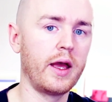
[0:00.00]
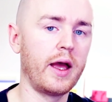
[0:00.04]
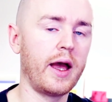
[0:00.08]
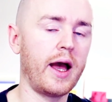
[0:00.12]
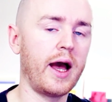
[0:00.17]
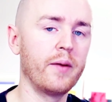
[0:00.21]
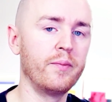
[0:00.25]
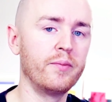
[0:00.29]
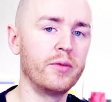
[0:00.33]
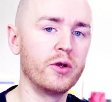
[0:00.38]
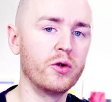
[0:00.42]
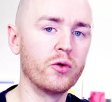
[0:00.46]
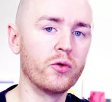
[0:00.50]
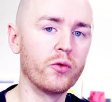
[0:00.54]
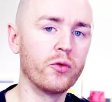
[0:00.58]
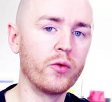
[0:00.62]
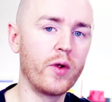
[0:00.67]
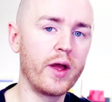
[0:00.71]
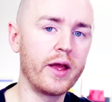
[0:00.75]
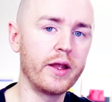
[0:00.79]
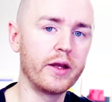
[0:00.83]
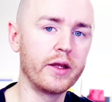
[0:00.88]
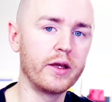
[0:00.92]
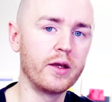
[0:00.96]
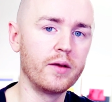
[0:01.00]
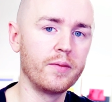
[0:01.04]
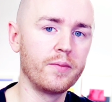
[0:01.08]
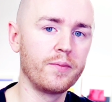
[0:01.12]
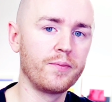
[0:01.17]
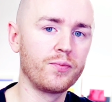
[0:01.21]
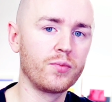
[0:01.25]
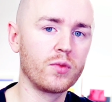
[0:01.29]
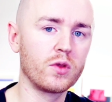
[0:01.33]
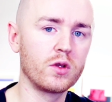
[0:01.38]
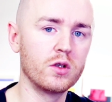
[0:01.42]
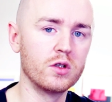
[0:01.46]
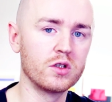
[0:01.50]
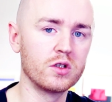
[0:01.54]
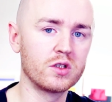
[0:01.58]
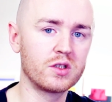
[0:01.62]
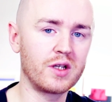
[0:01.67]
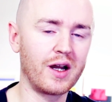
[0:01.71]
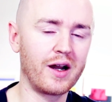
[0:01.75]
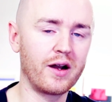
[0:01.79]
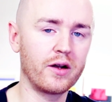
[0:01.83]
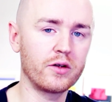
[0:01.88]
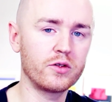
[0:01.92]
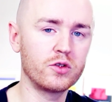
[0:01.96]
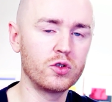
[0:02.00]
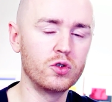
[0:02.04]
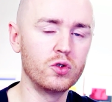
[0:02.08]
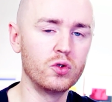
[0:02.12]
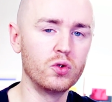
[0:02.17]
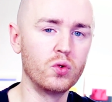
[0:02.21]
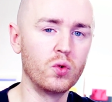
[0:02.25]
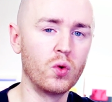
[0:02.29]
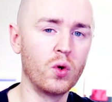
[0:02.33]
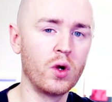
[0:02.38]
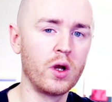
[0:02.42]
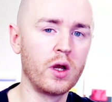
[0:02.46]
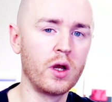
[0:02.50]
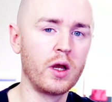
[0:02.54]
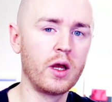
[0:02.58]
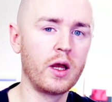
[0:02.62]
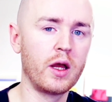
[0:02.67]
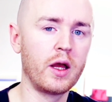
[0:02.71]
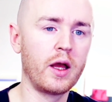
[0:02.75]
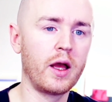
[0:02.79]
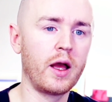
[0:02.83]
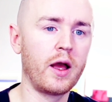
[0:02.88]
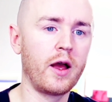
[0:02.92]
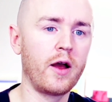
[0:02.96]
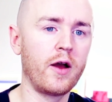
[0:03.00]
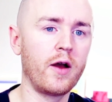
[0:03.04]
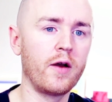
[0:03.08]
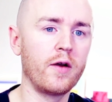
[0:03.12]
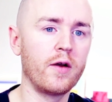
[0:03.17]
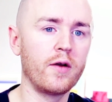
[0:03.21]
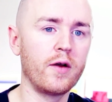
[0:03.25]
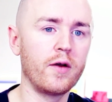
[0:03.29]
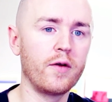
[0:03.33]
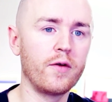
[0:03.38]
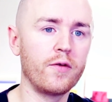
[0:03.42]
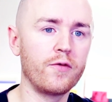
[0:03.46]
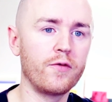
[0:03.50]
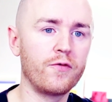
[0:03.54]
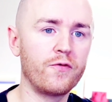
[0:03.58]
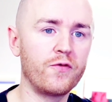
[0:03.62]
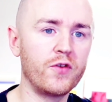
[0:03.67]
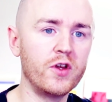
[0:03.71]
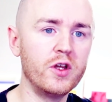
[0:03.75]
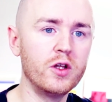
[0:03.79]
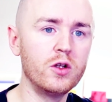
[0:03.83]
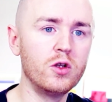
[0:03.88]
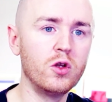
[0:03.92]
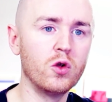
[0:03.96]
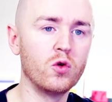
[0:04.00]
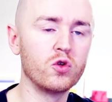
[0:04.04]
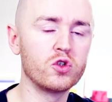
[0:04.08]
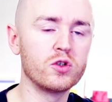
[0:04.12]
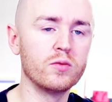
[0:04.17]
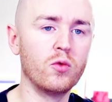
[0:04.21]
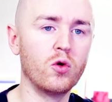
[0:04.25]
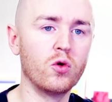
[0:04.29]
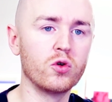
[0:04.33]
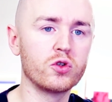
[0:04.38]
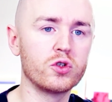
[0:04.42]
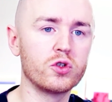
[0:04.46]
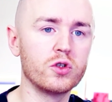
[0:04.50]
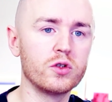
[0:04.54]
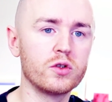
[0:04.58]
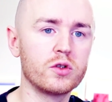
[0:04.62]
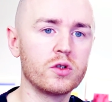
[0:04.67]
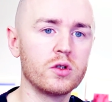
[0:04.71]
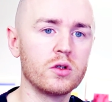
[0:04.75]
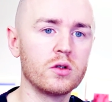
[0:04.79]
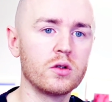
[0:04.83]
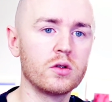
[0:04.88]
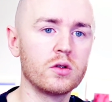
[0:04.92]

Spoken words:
and be ready to start to feel those emotions,